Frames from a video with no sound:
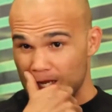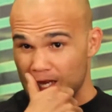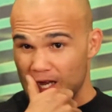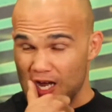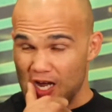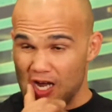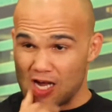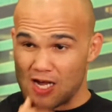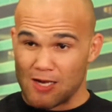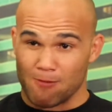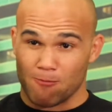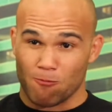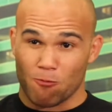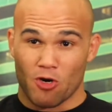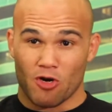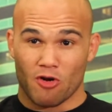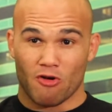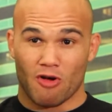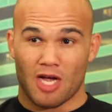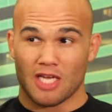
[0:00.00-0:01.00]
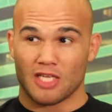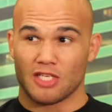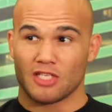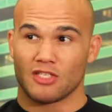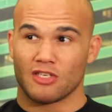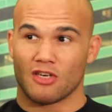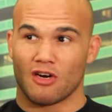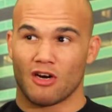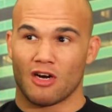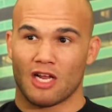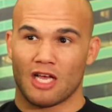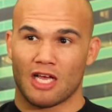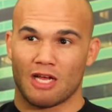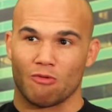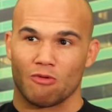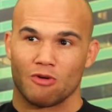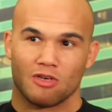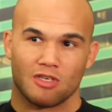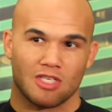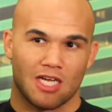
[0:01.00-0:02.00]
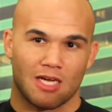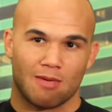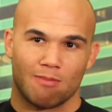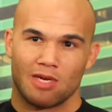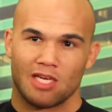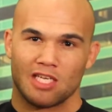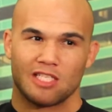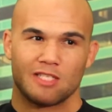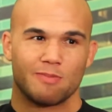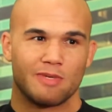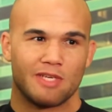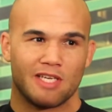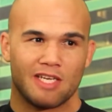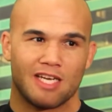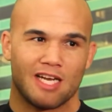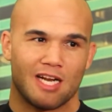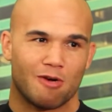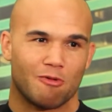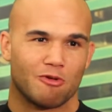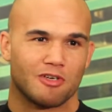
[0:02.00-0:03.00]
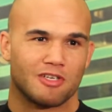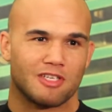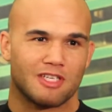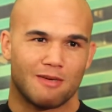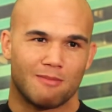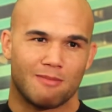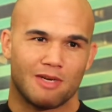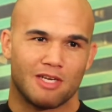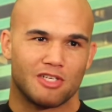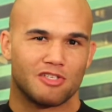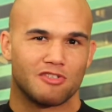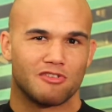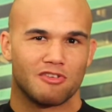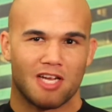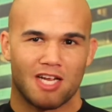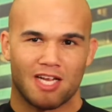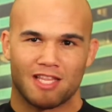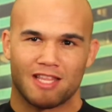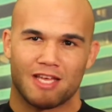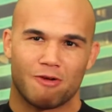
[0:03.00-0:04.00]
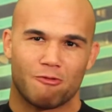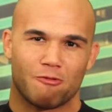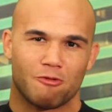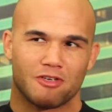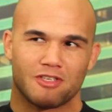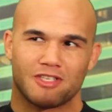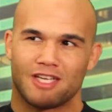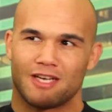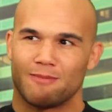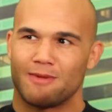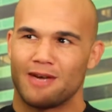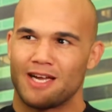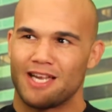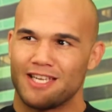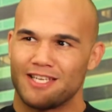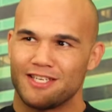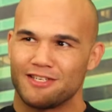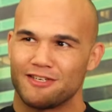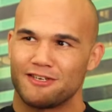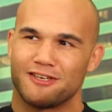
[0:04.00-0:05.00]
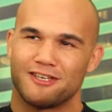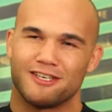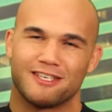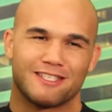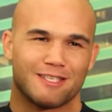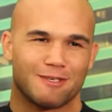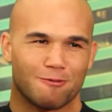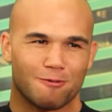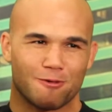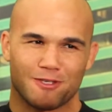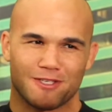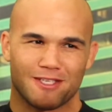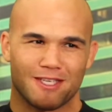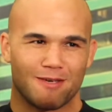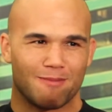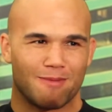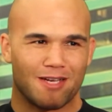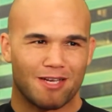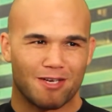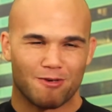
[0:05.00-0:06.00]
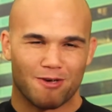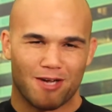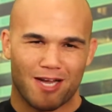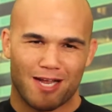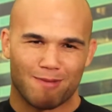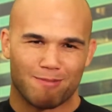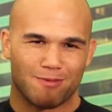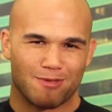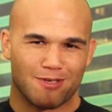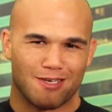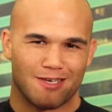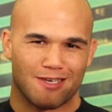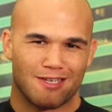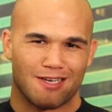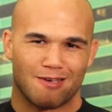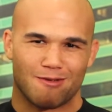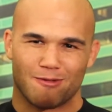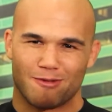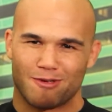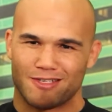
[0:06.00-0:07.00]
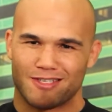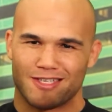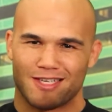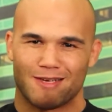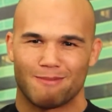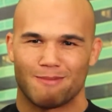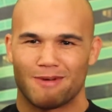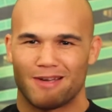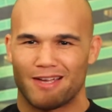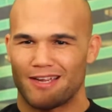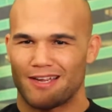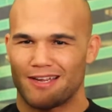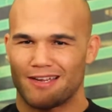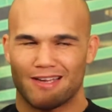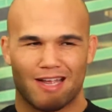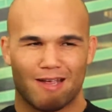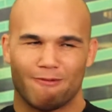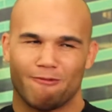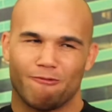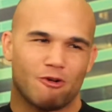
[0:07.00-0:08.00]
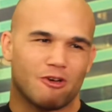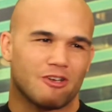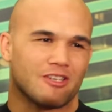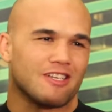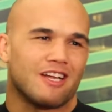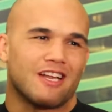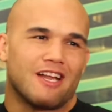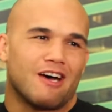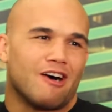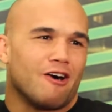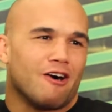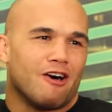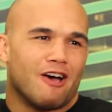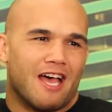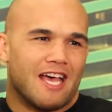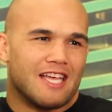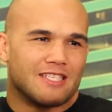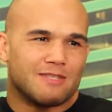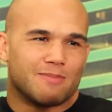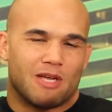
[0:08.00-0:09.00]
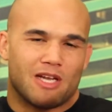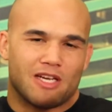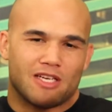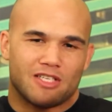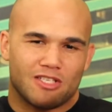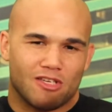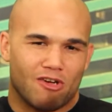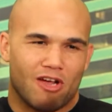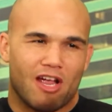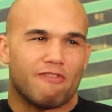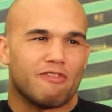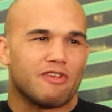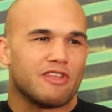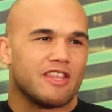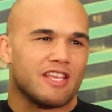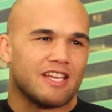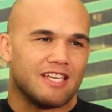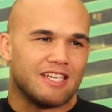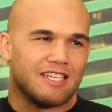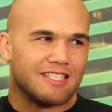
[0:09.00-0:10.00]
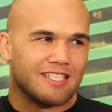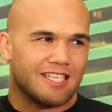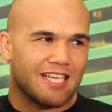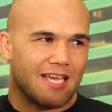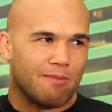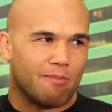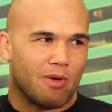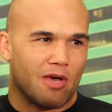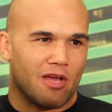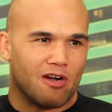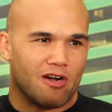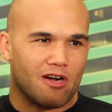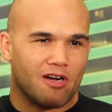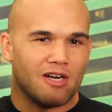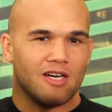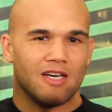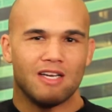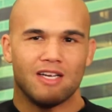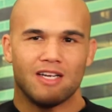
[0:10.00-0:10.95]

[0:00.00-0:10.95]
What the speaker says: Where do I start? I worked on my speed, I worked on my strength, I worked on my endurance, I worked on my grappling, I worked on all aspects, so everything needs to get better.